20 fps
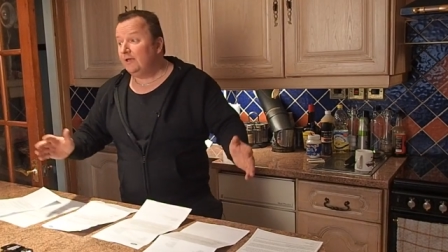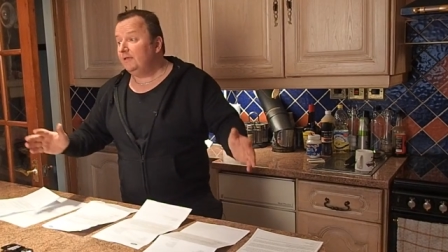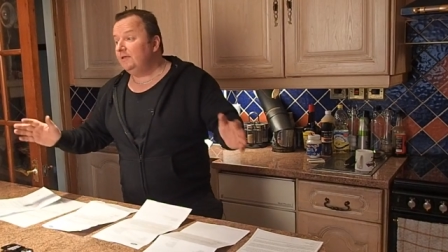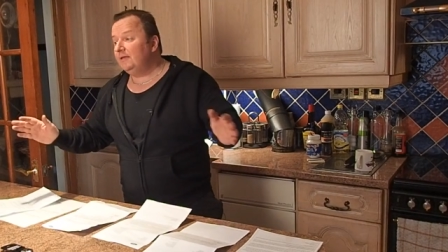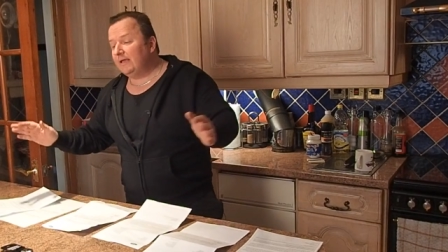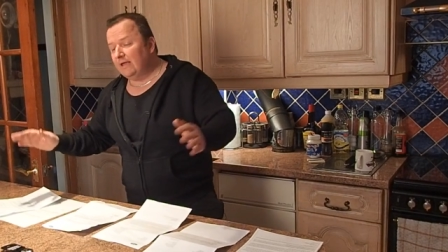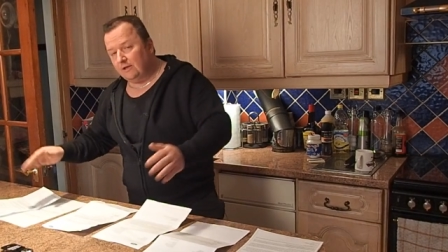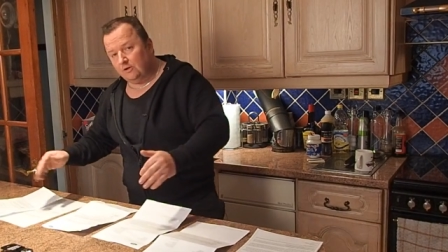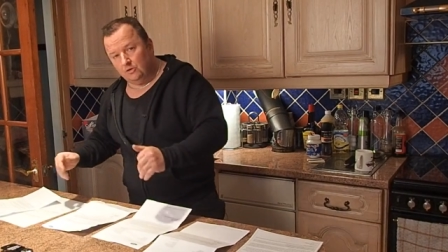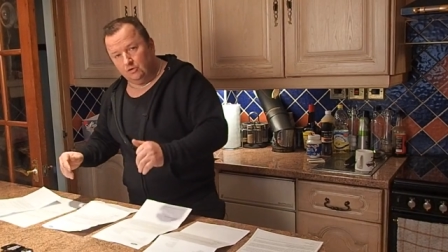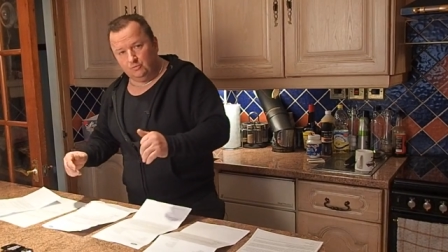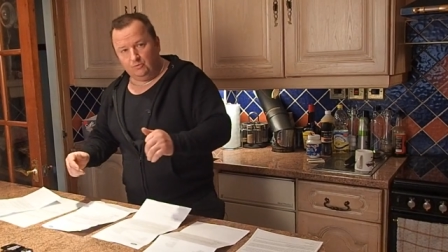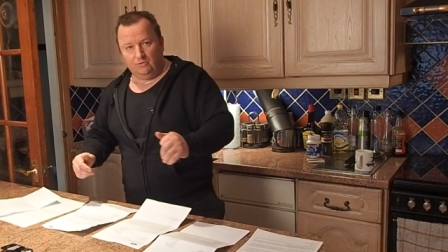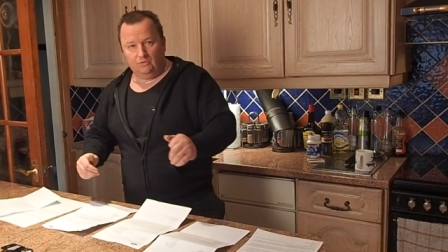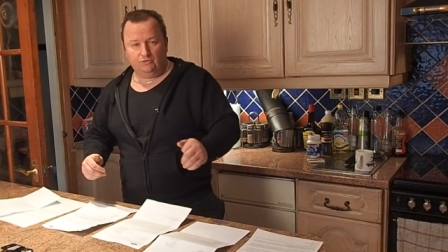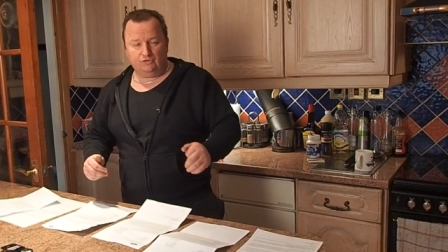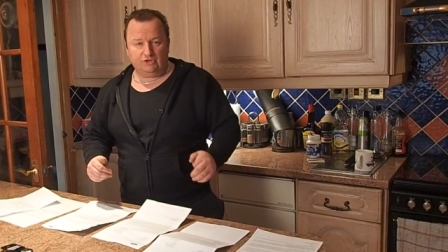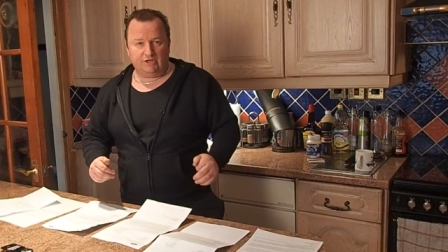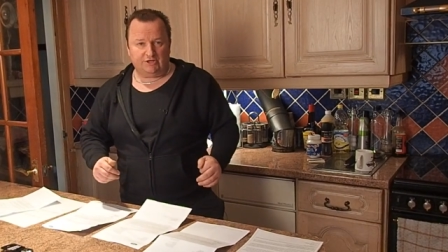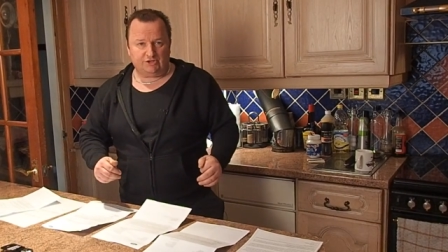You get
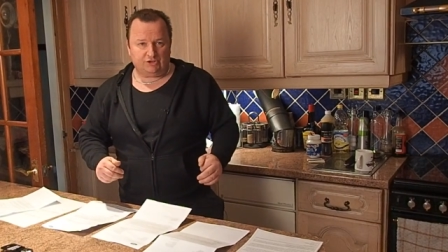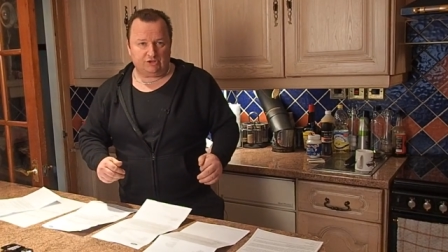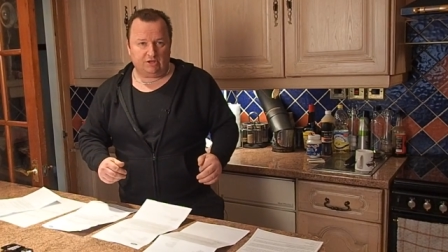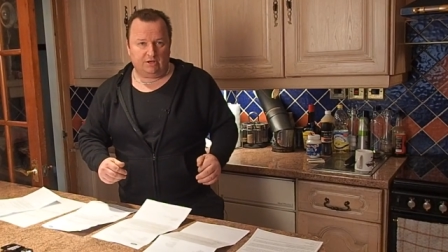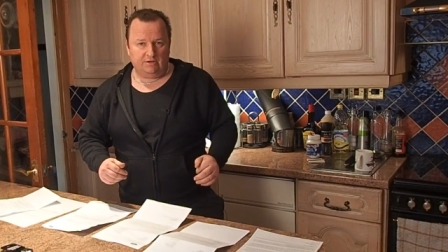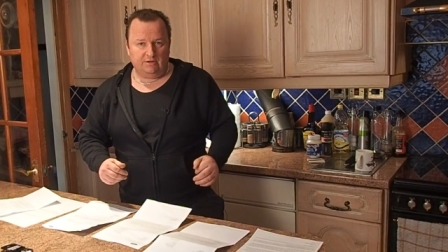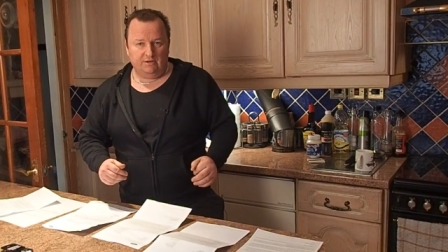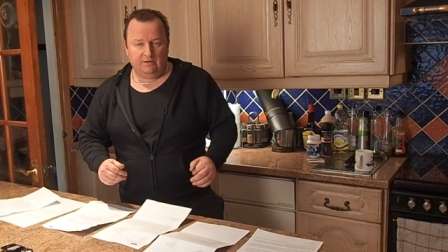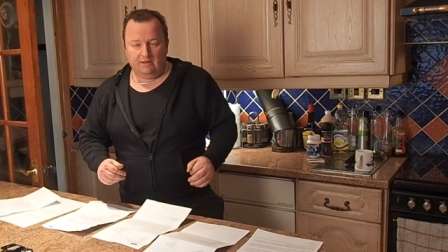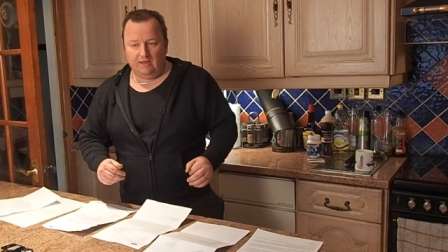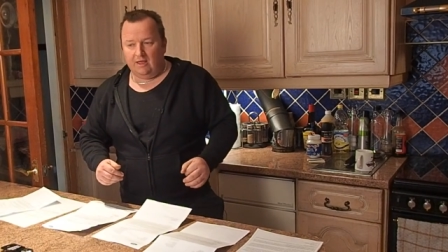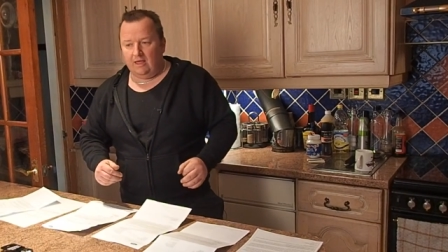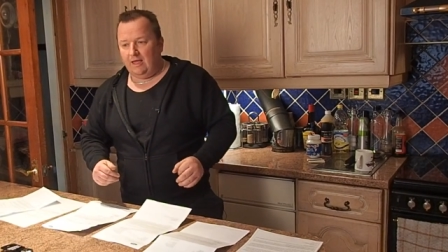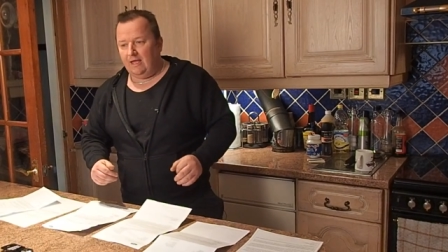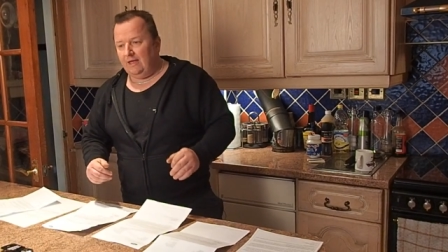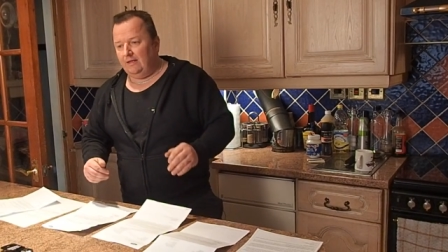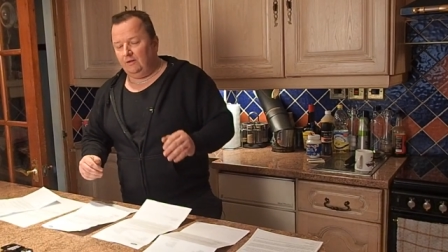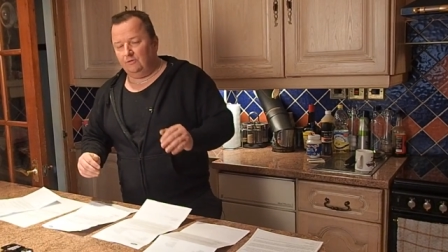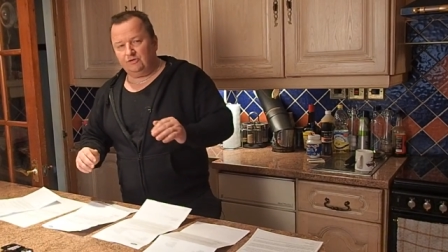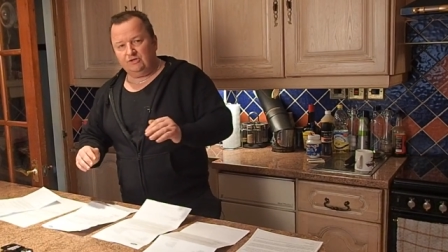goodwill gesture,
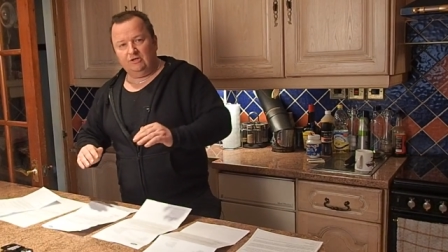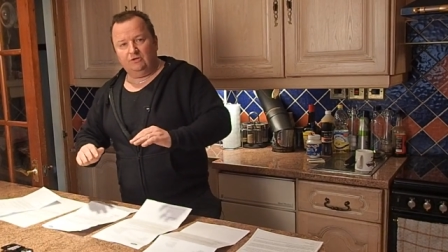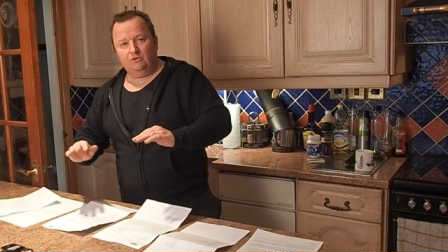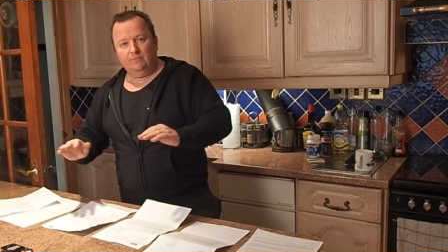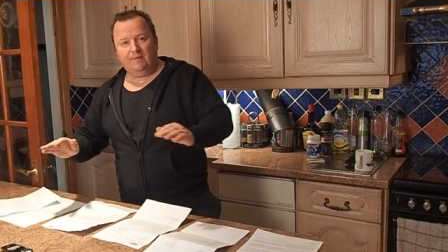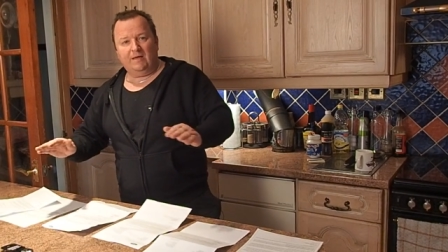and I'll tell you